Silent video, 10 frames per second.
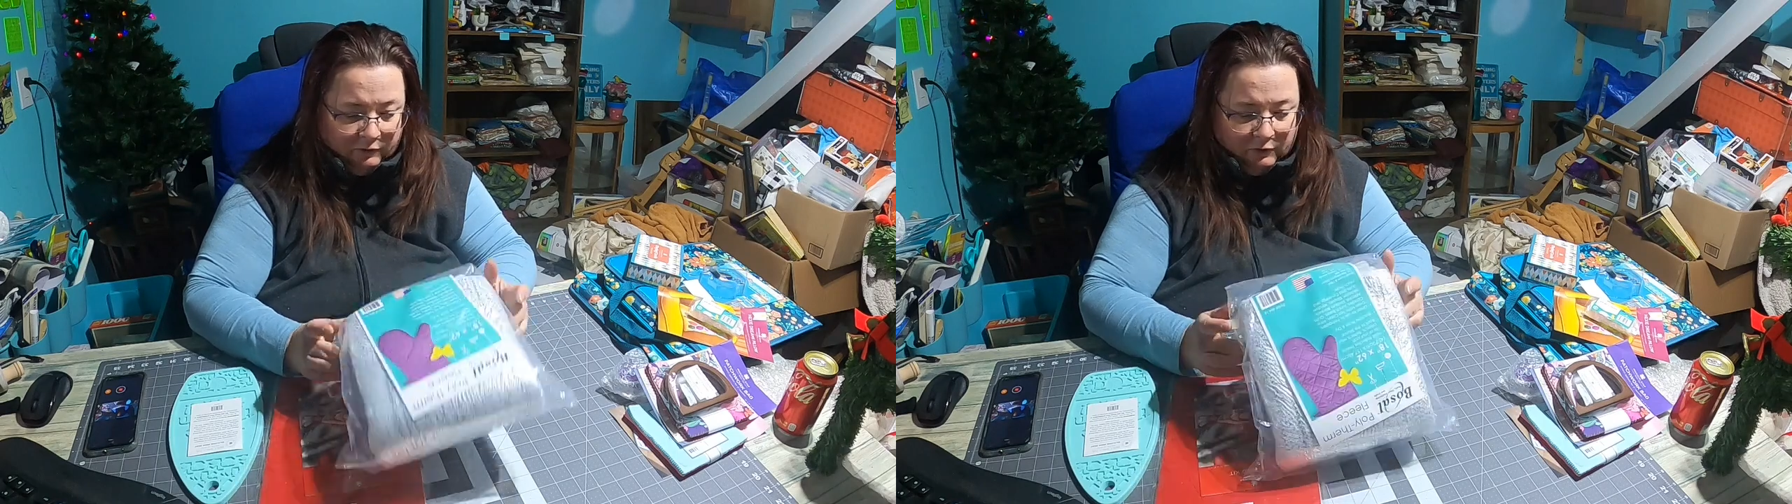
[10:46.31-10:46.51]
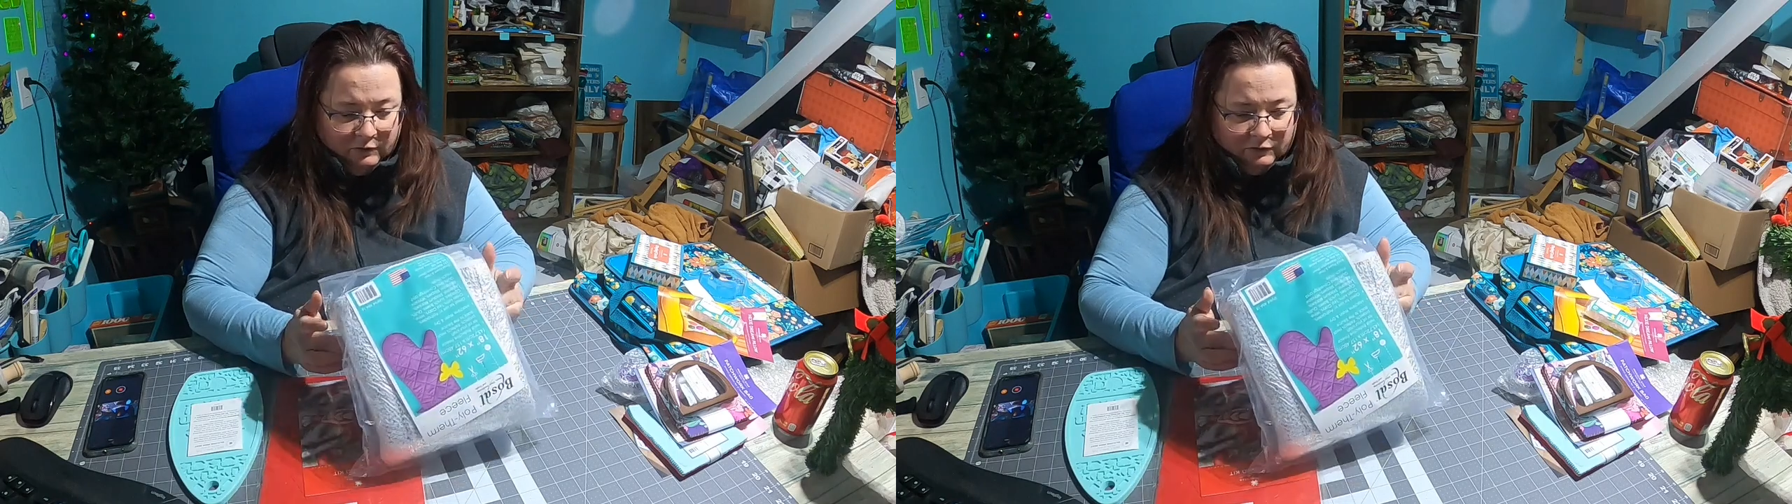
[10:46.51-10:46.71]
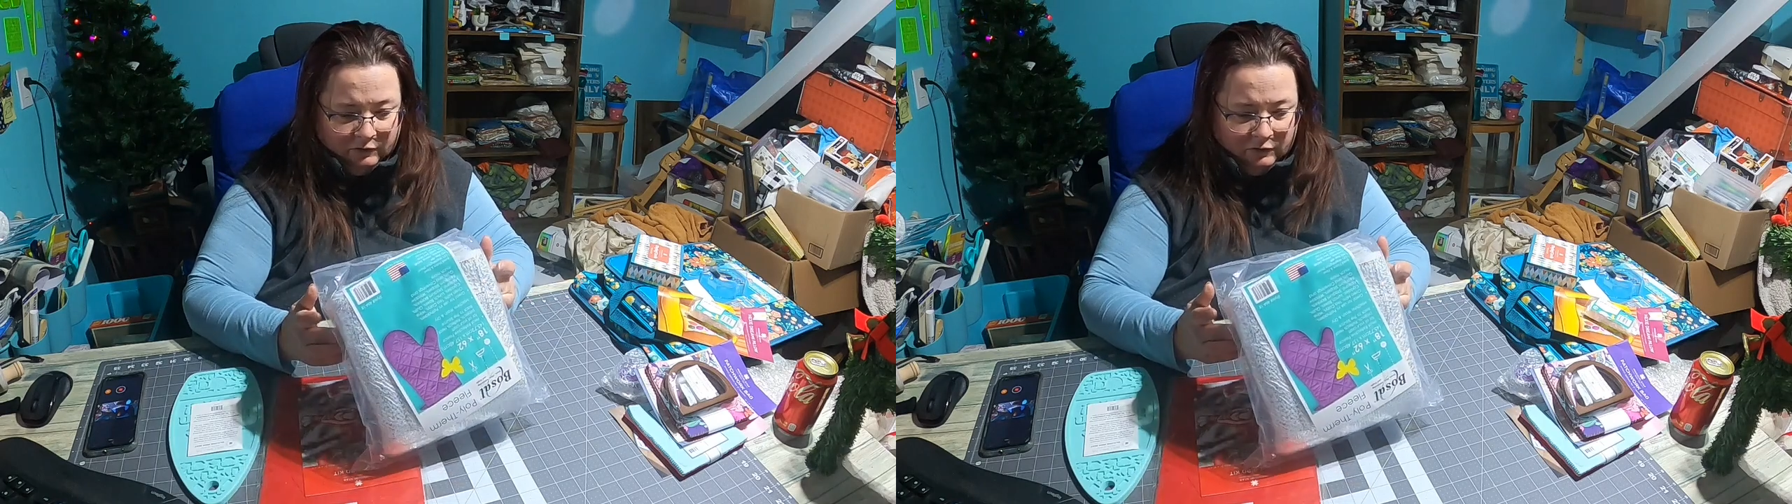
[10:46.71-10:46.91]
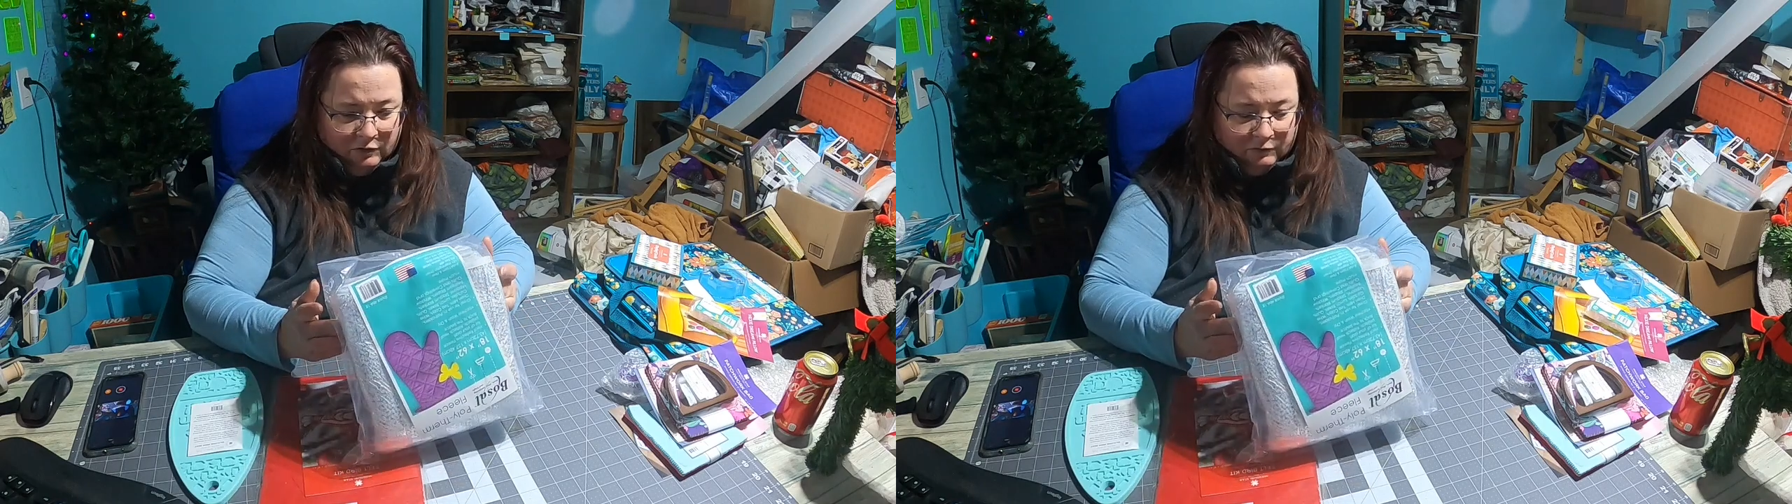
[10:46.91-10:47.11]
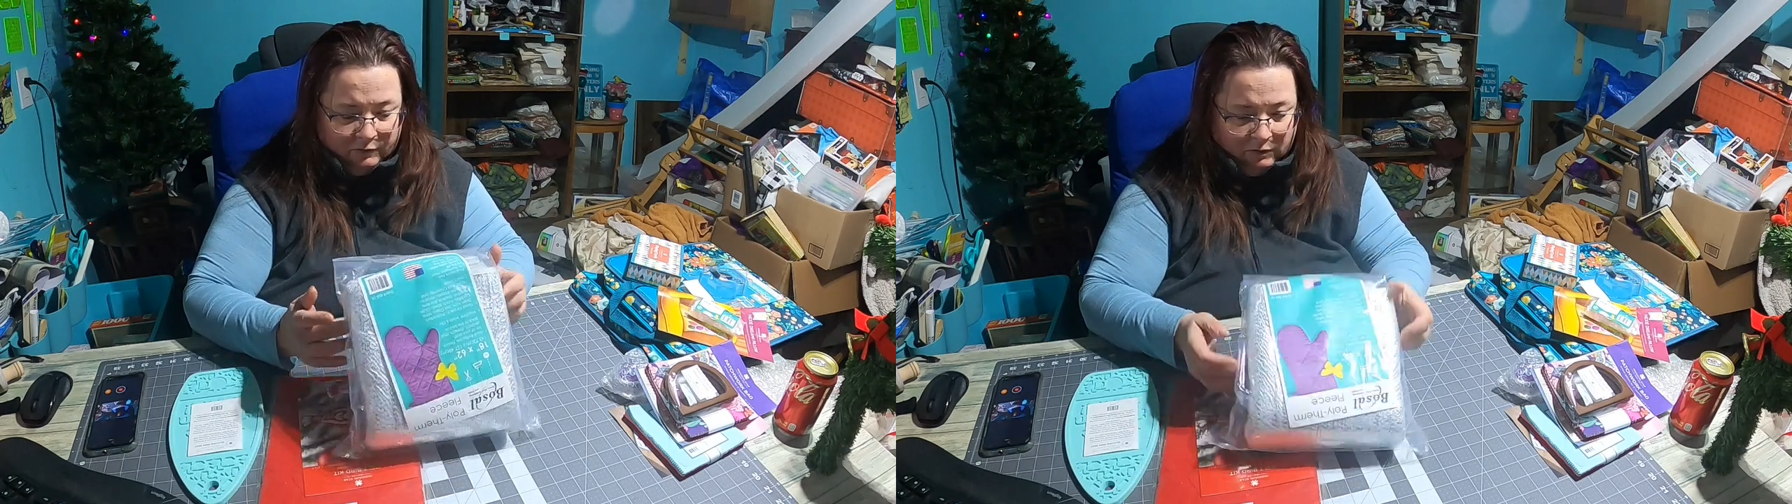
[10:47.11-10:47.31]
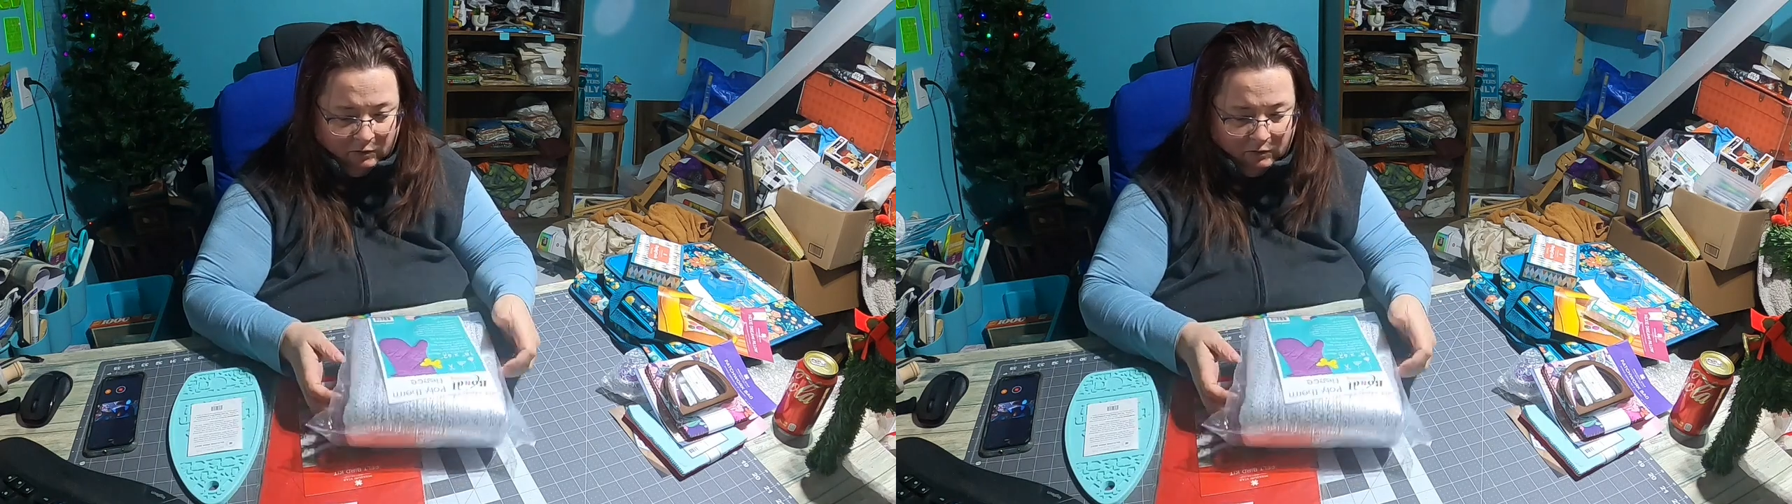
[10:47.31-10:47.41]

So this is good for a